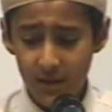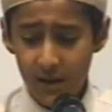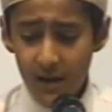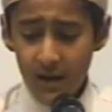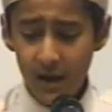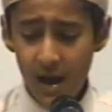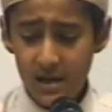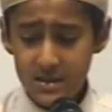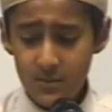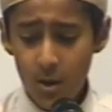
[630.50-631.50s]
Qasim
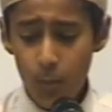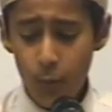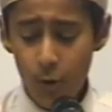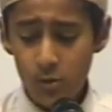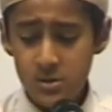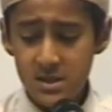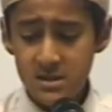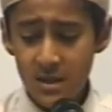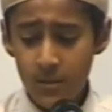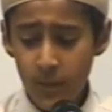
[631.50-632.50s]
approaches the
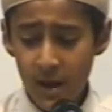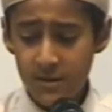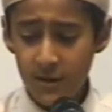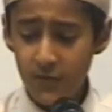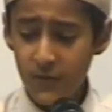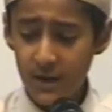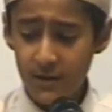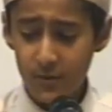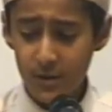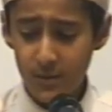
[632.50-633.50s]
battlefield with
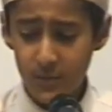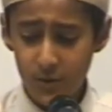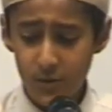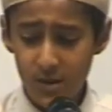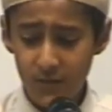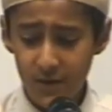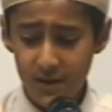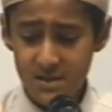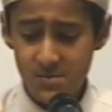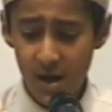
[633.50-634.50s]
a beautiful
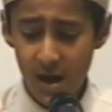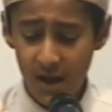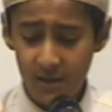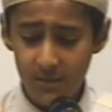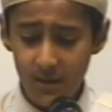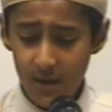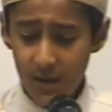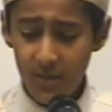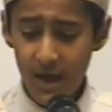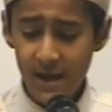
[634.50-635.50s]
smile. The
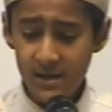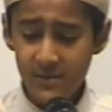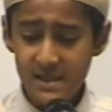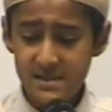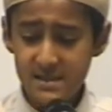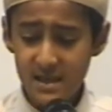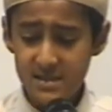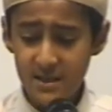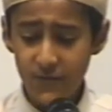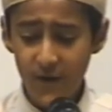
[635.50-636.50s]
enemies
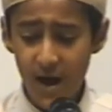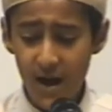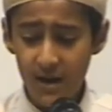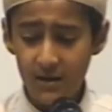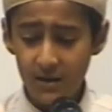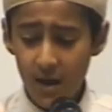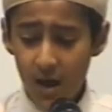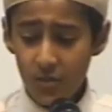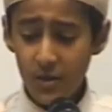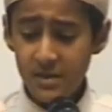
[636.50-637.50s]
testify
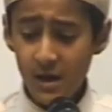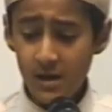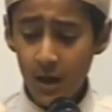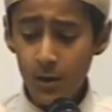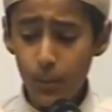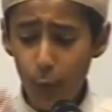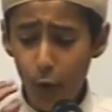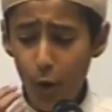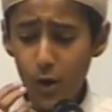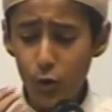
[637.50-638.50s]
that a young boy
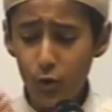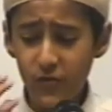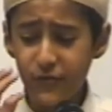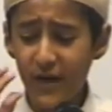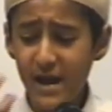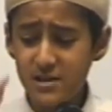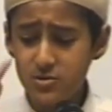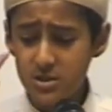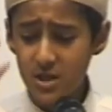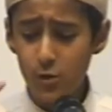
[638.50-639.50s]
whose face was
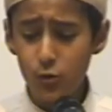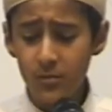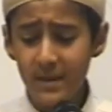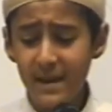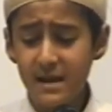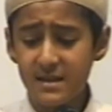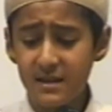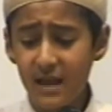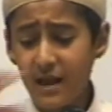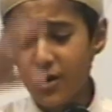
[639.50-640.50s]
illuminating
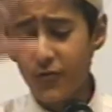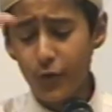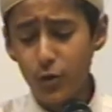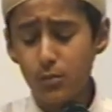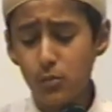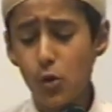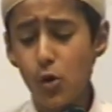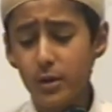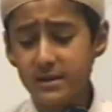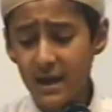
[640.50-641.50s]
like a full moon
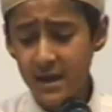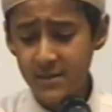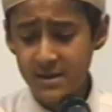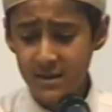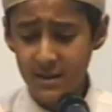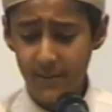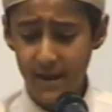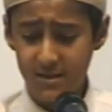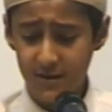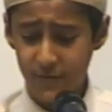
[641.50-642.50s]
came into the
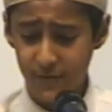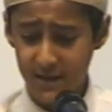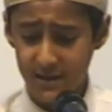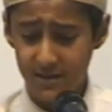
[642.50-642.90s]
battlefield.